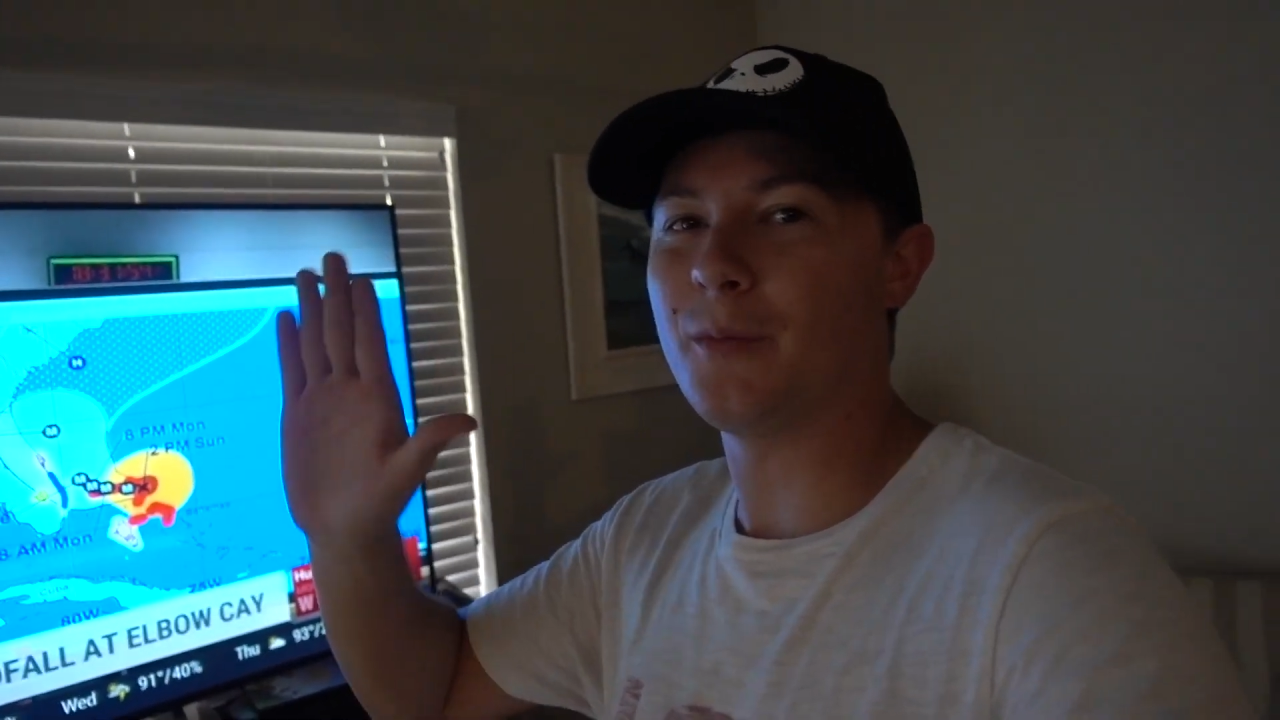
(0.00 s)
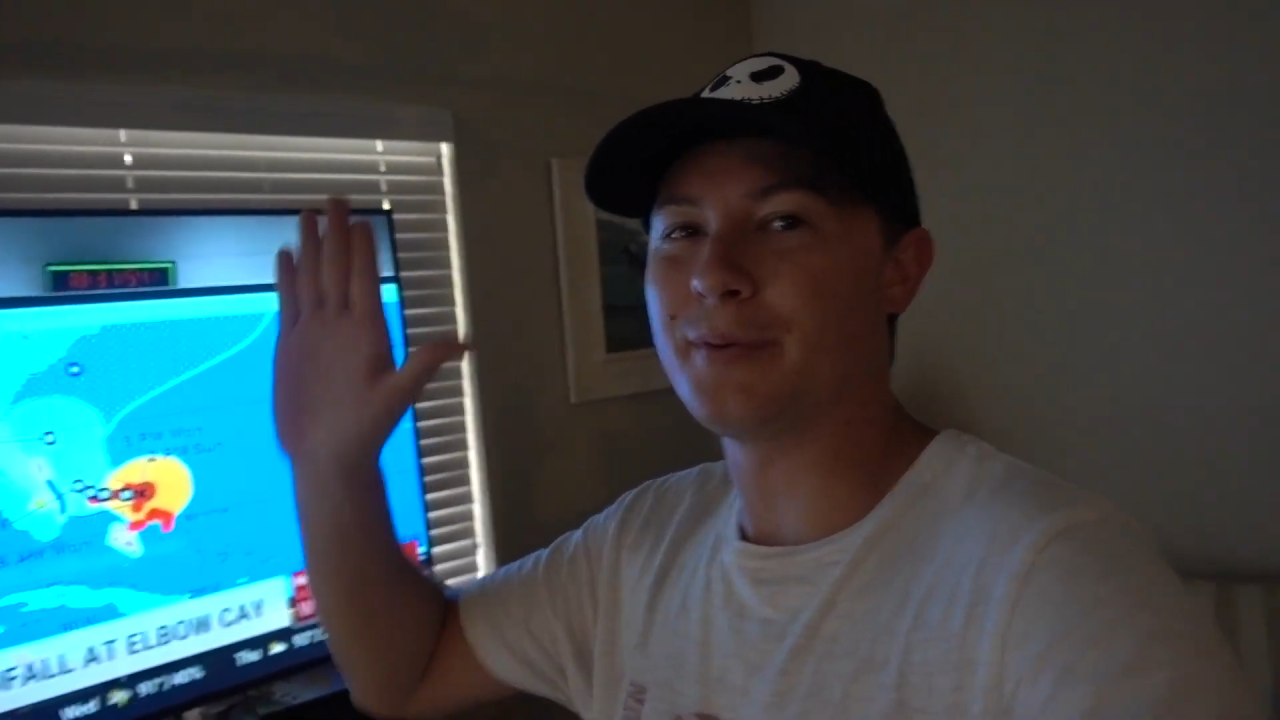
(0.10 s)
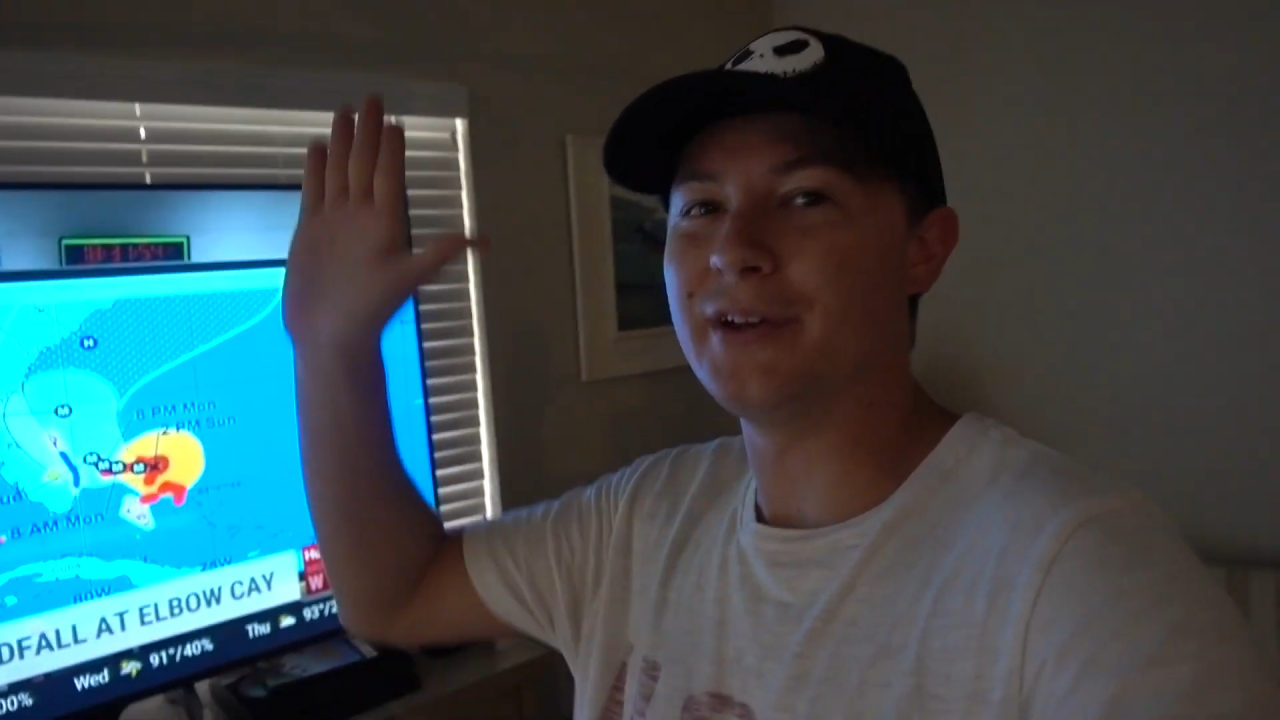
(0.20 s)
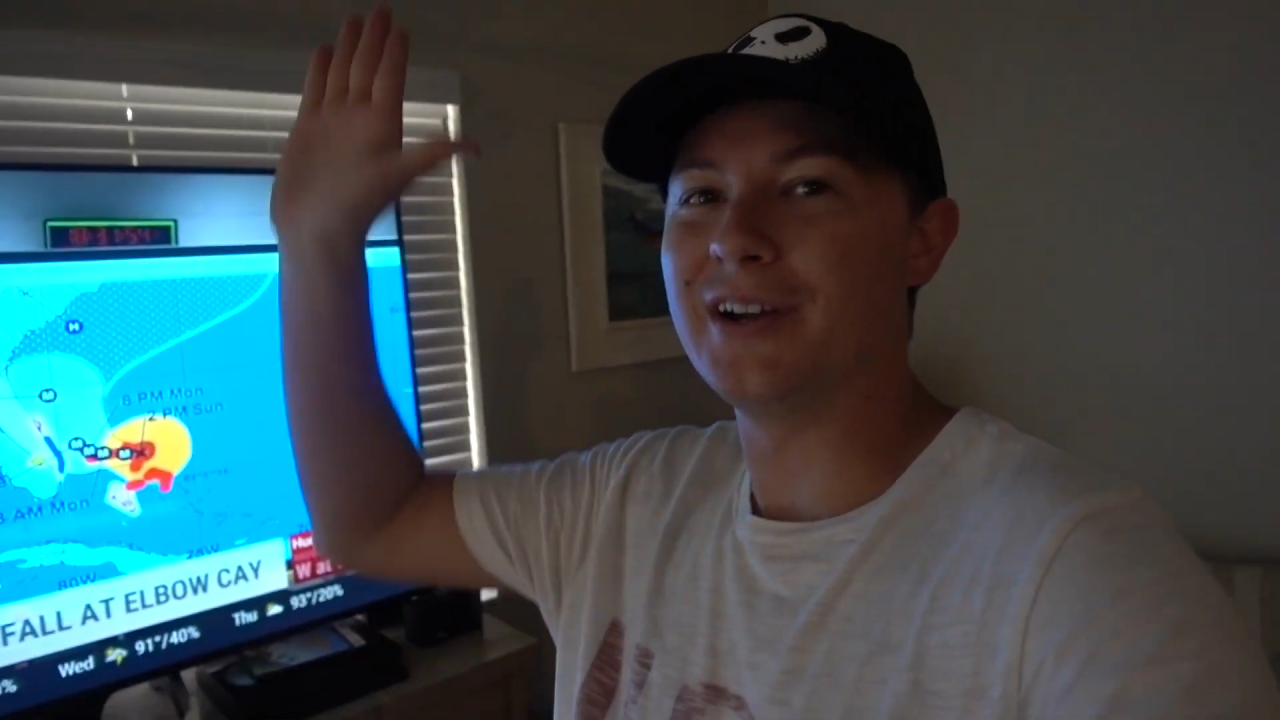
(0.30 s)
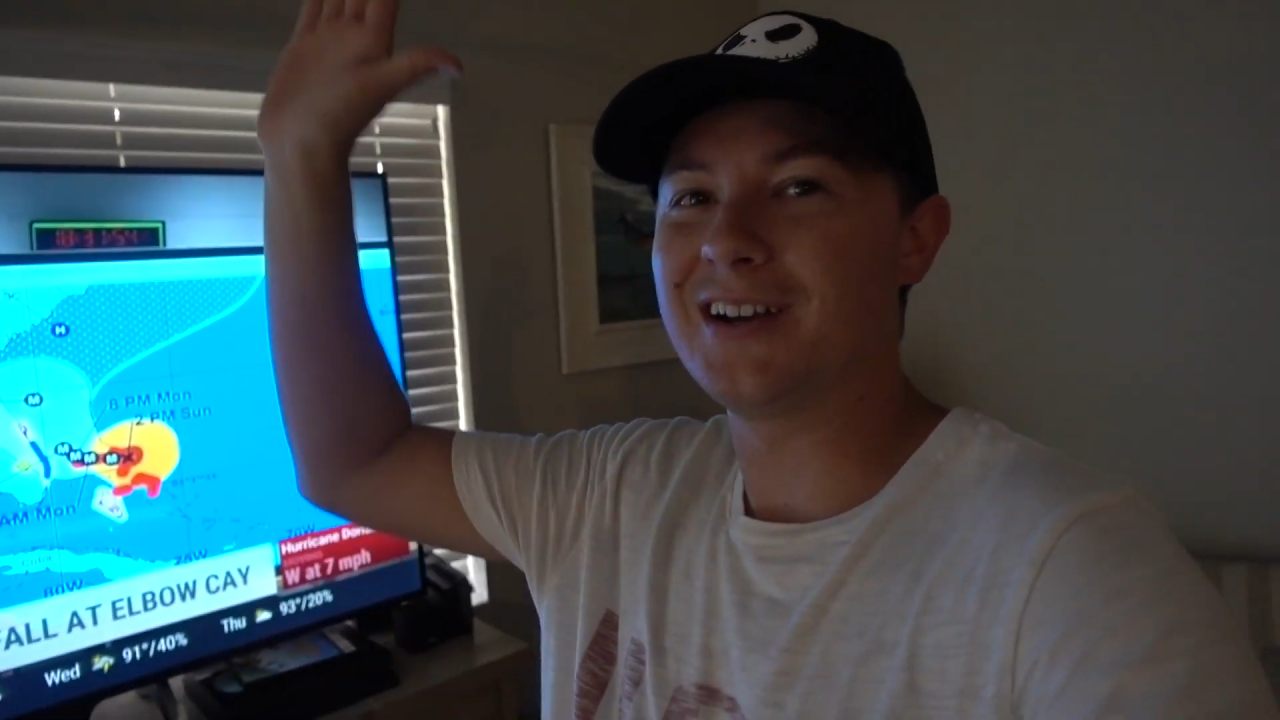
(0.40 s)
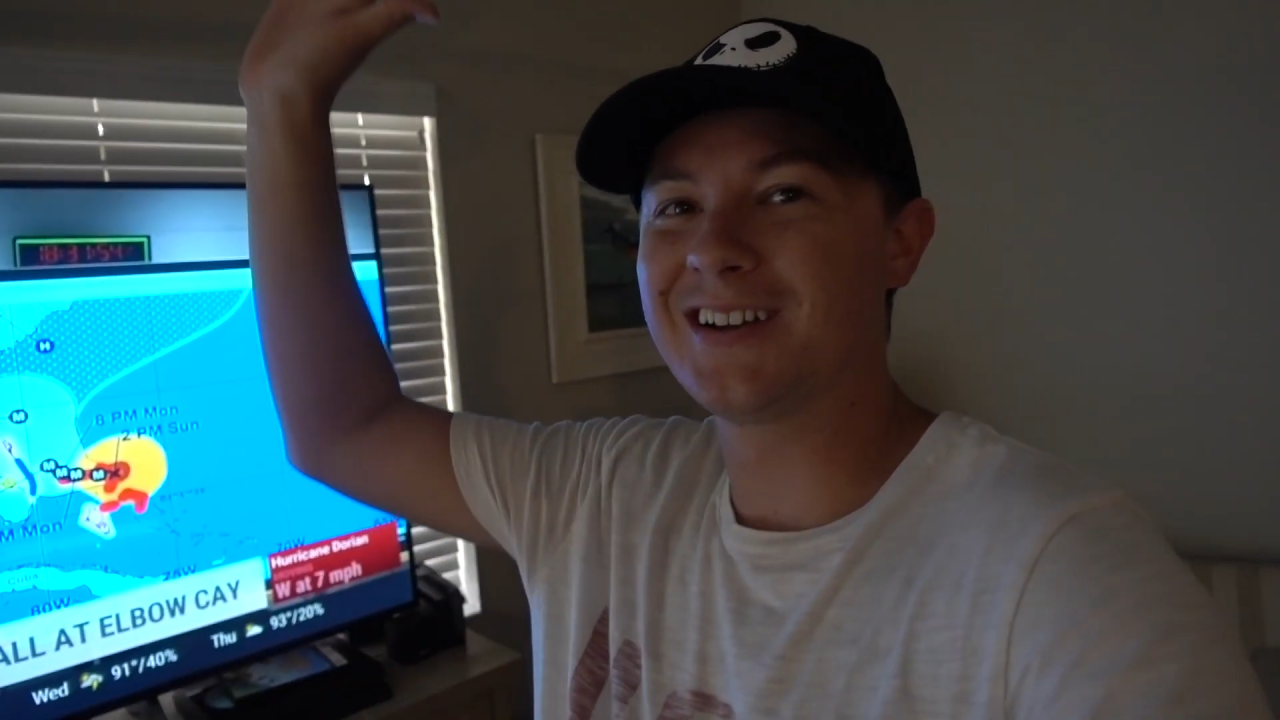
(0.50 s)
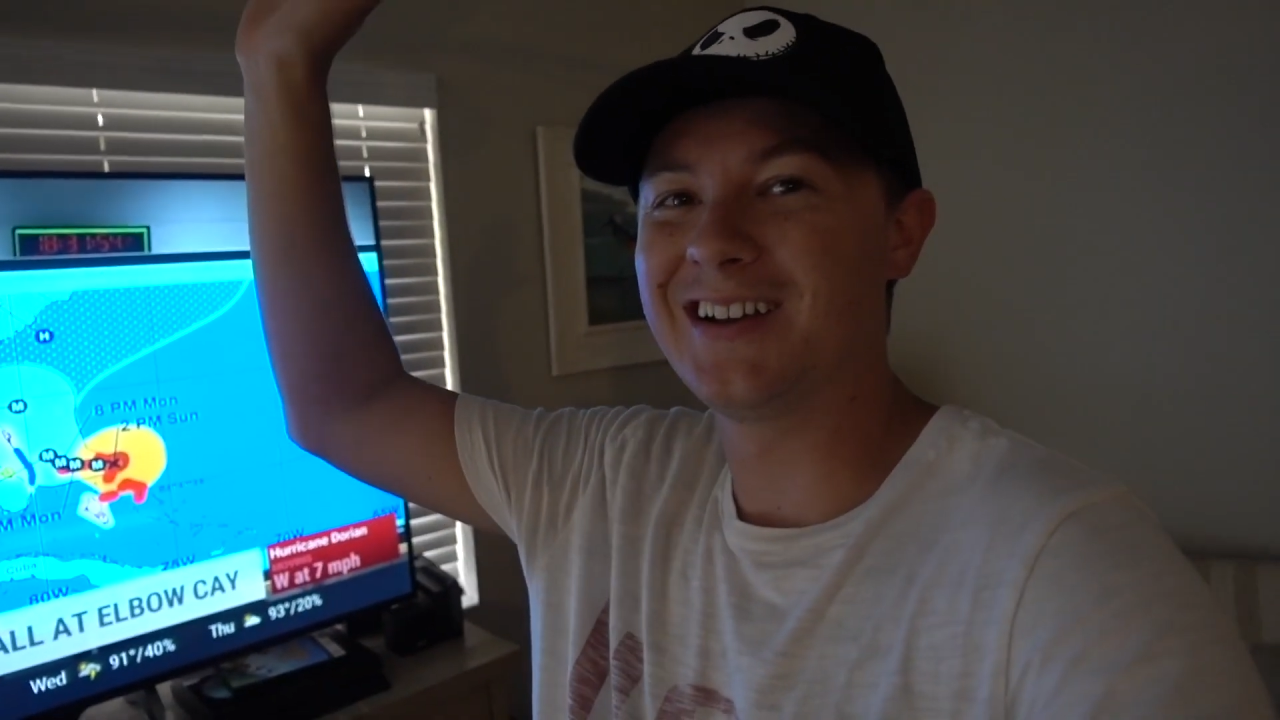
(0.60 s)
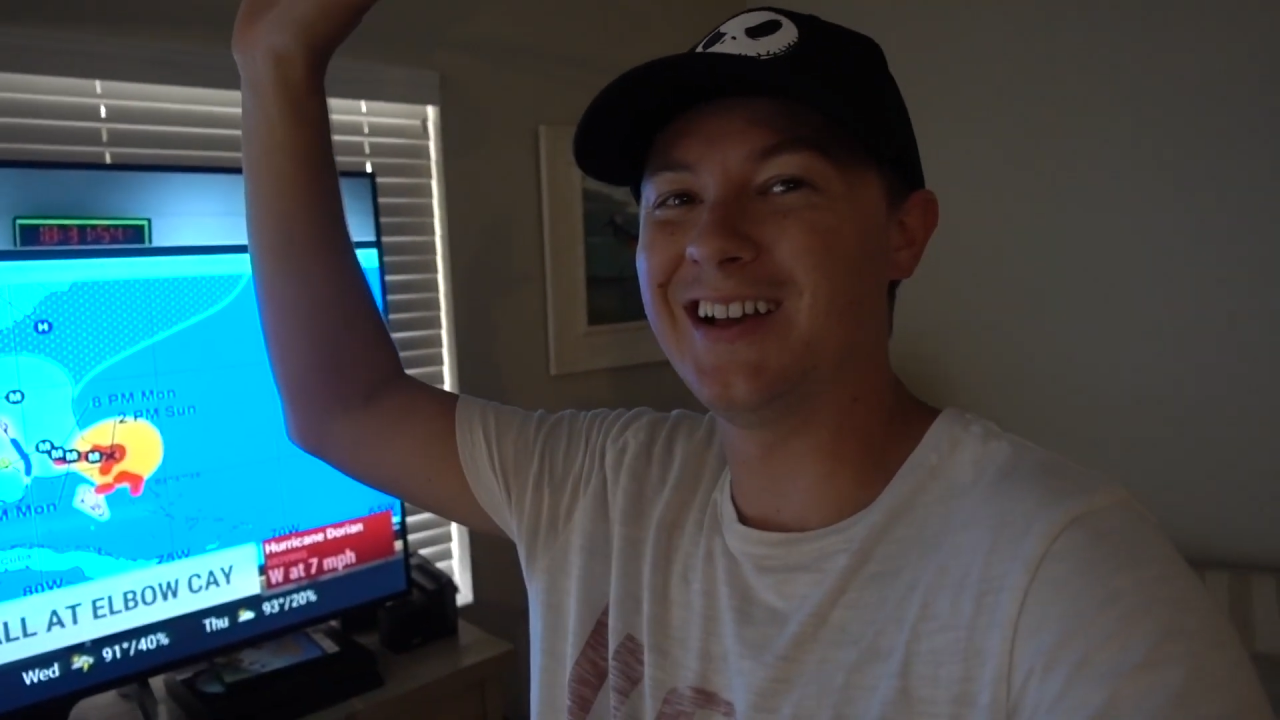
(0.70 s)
up here.